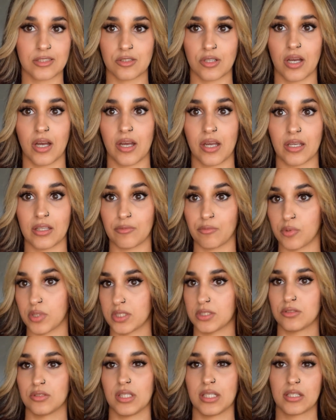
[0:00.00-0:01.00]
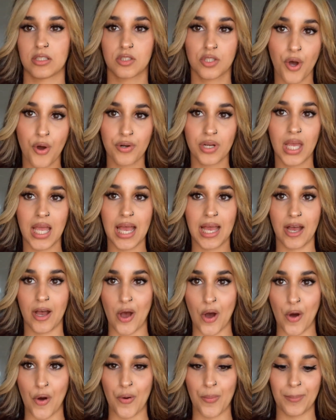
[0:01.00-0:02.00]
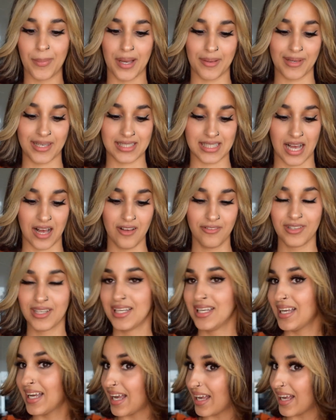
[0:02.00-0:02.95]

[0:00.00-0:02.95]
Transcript: so I wanted to like tone it at home by myself,